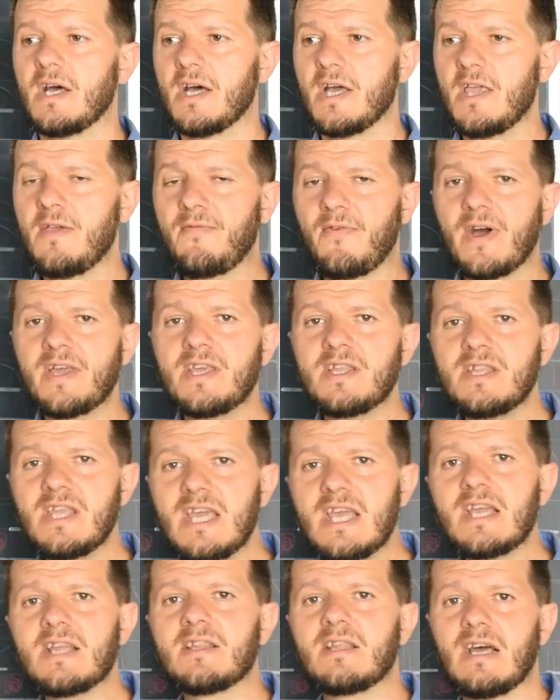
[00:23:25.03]
if I
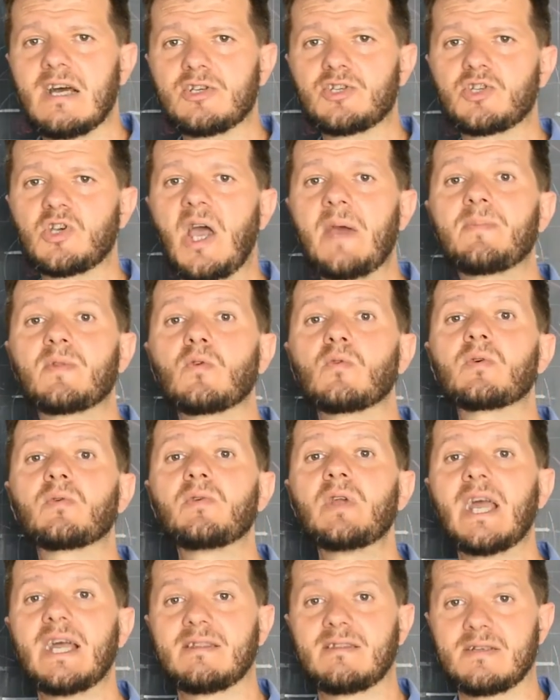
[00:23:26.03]
need a shape to
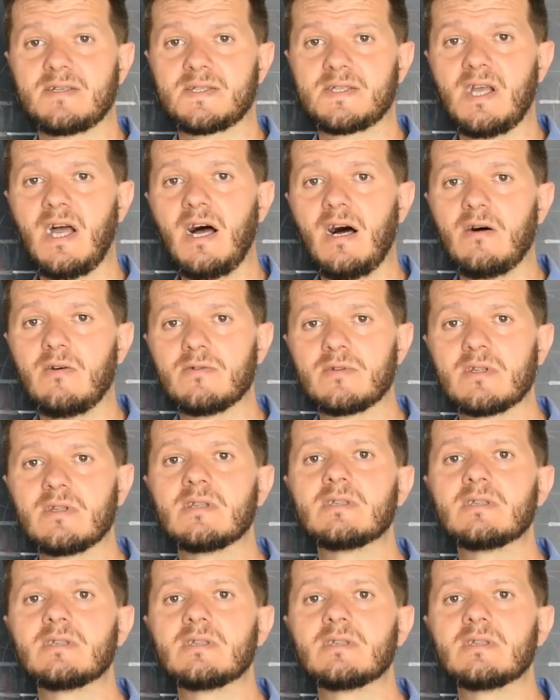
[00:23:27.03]
create a sound,